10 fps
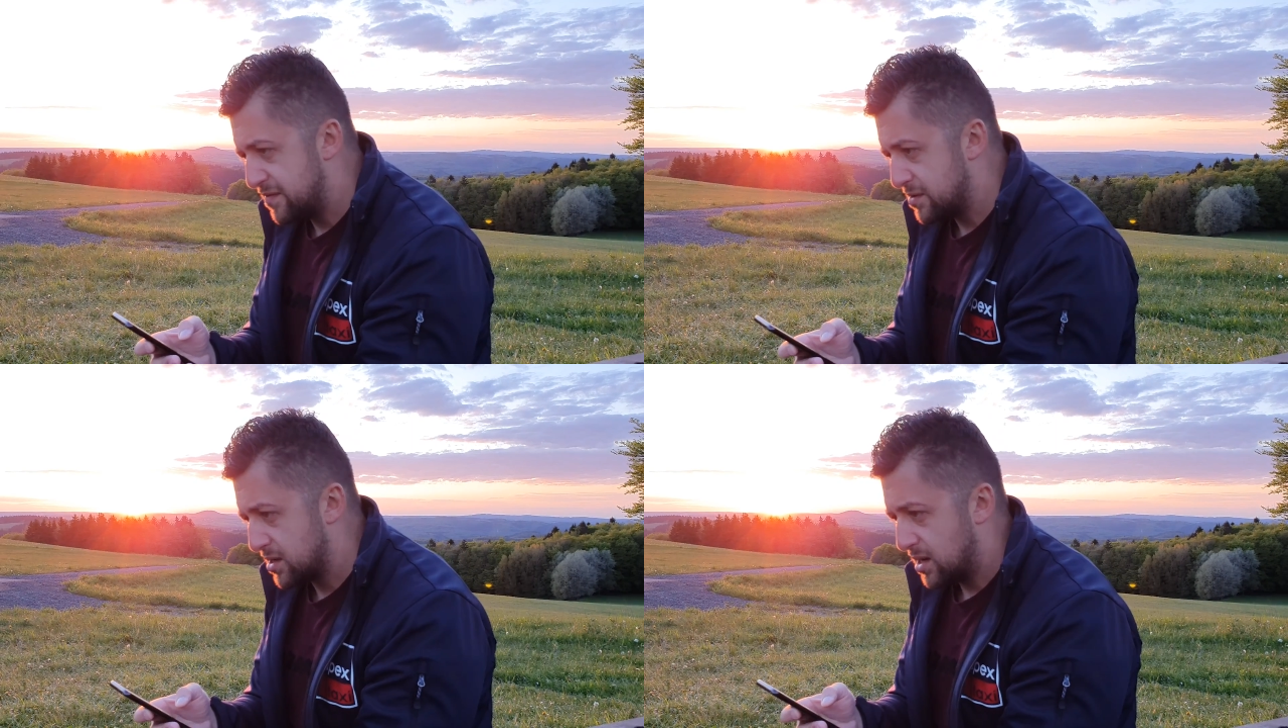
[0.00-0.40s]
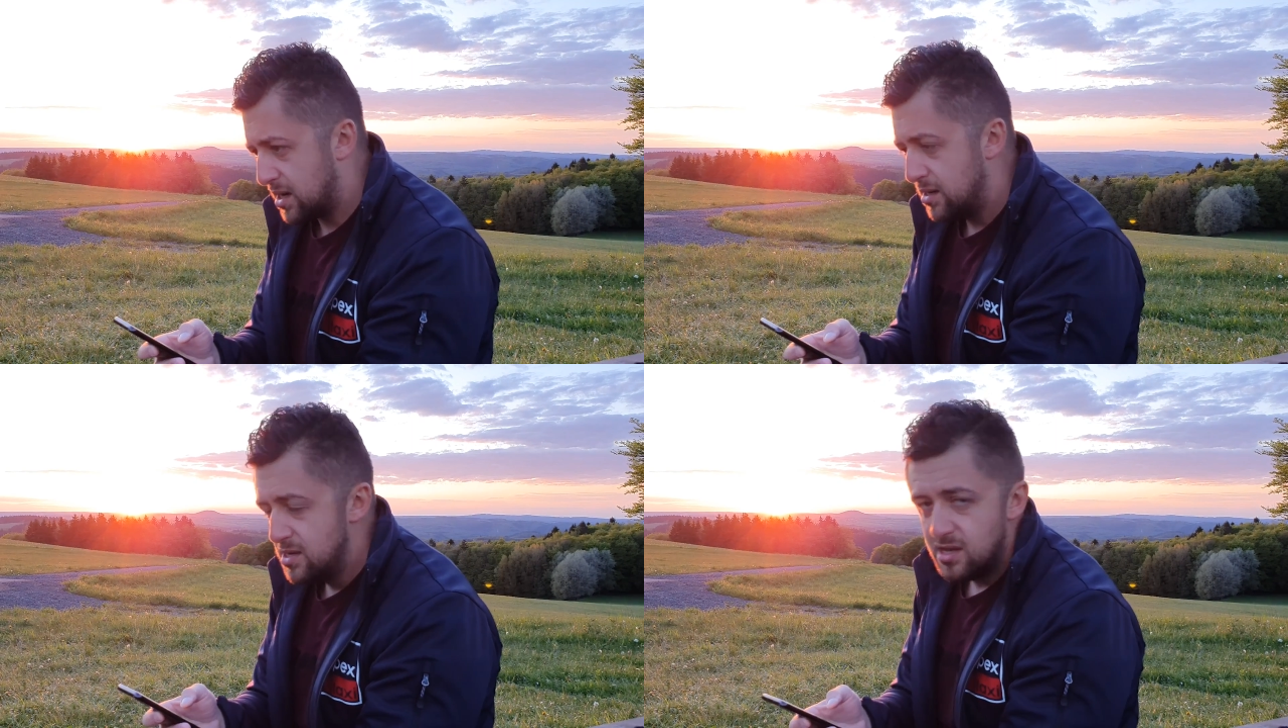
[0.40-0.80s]
for a
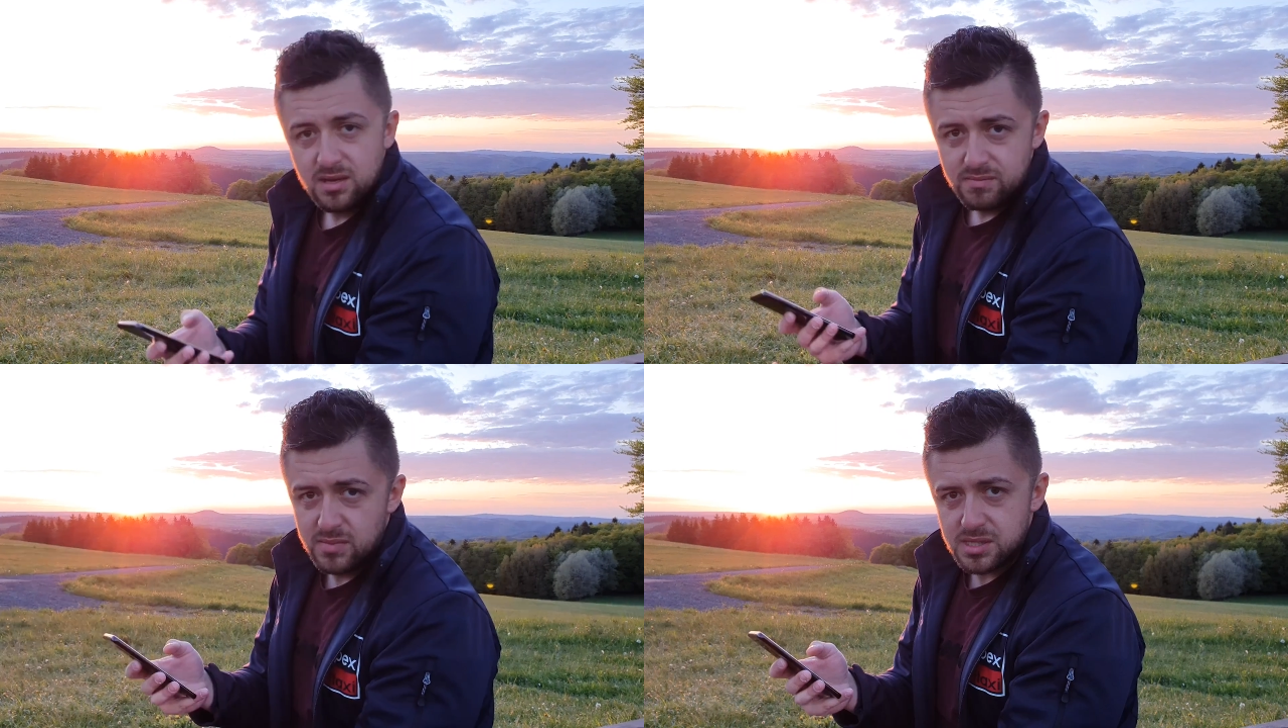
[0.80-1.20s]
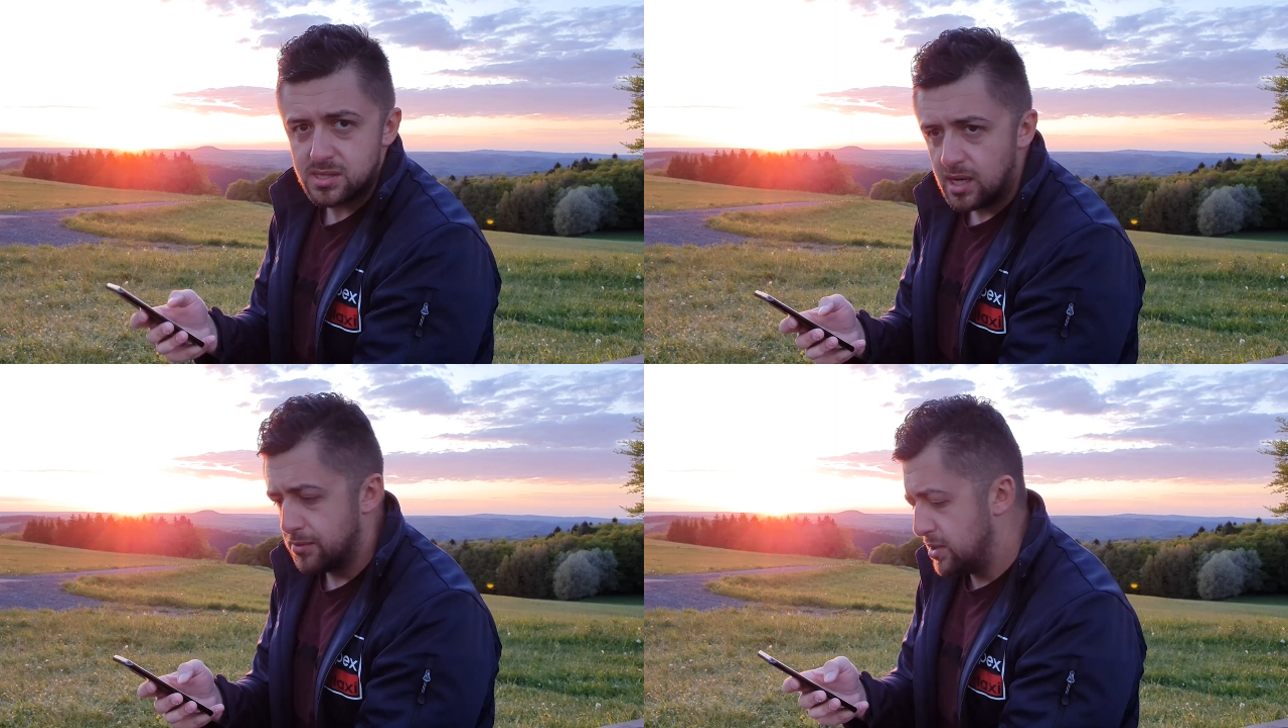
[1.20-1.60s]
car.
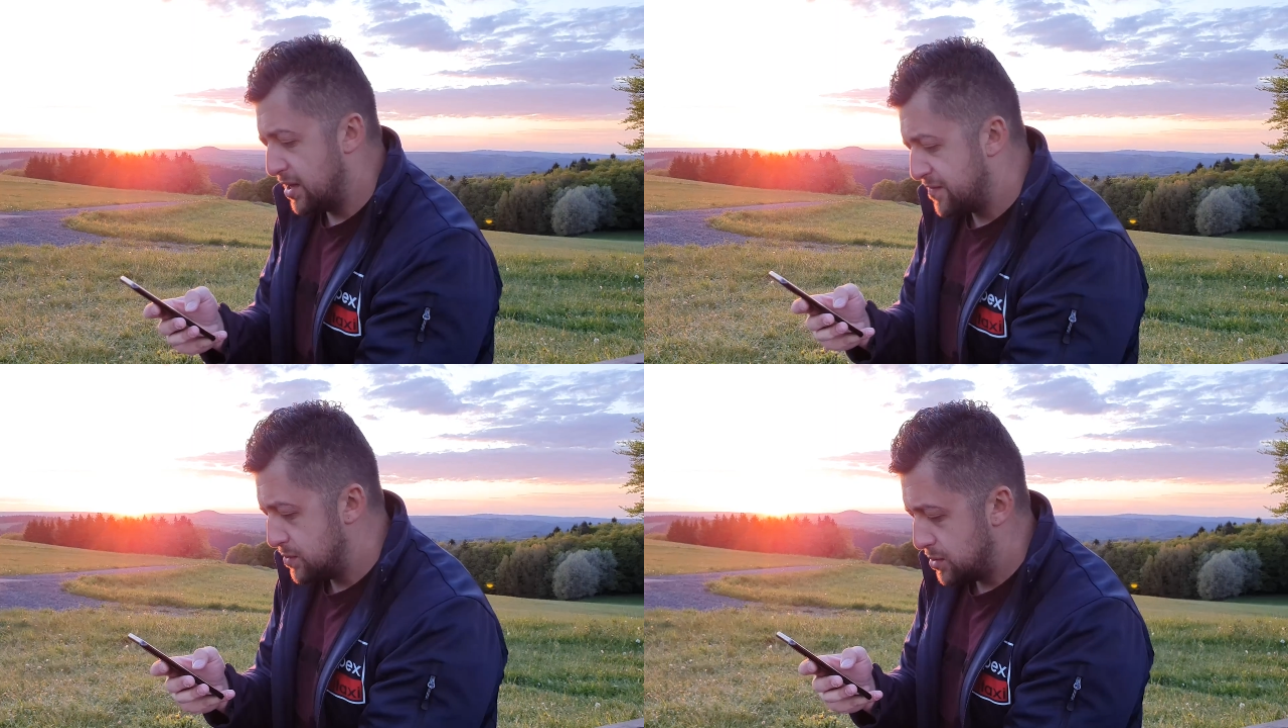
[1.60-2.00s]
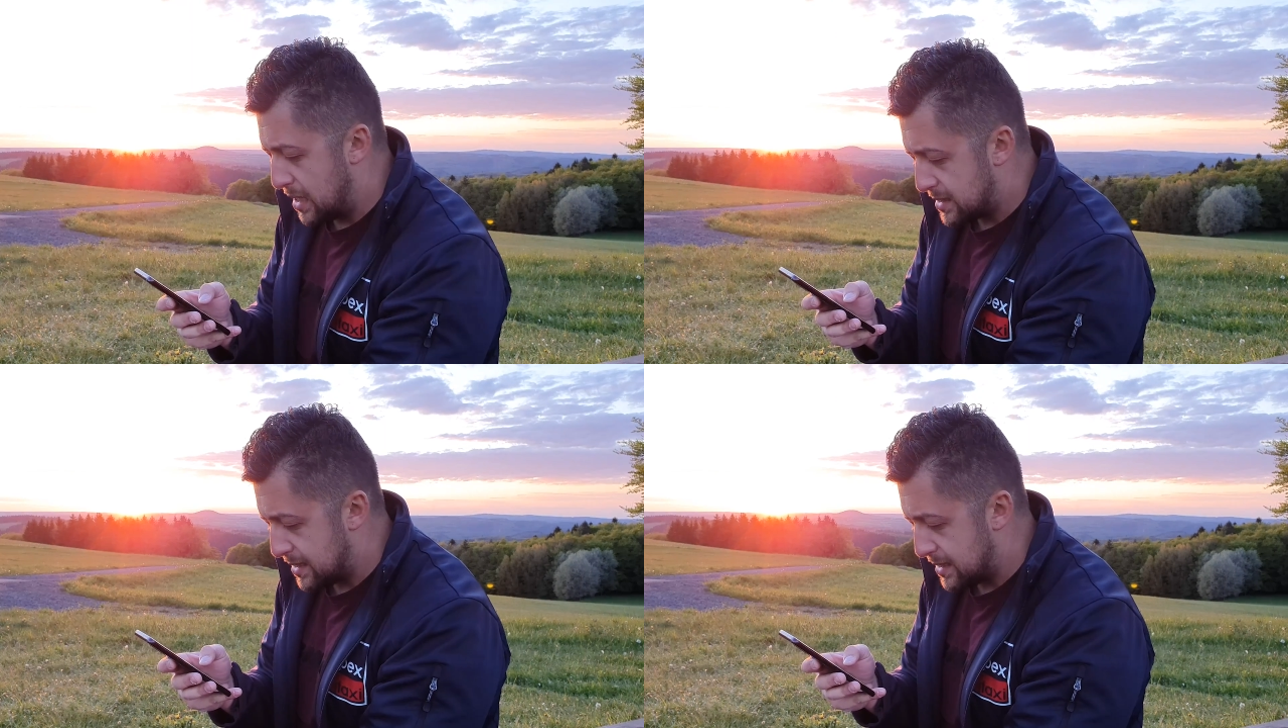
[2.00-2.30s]
But I would love to do that,